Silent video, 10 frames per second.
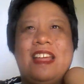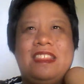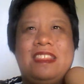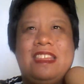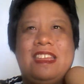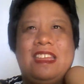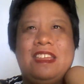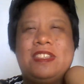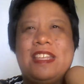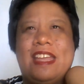nothing,
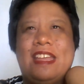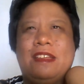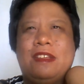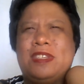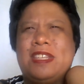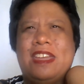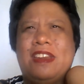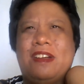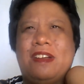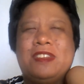you say
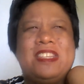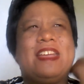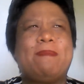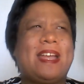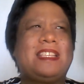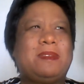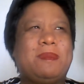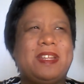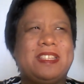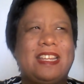it best
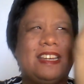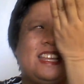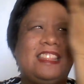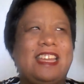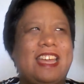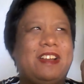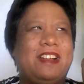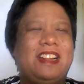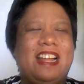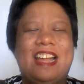when you say nothing at
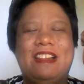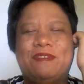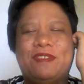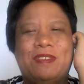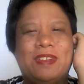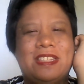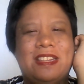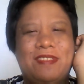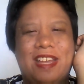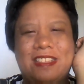all. I've always
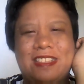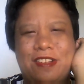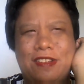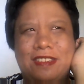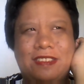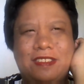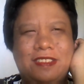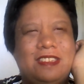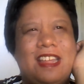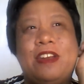loved that song.
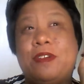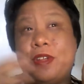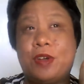I don't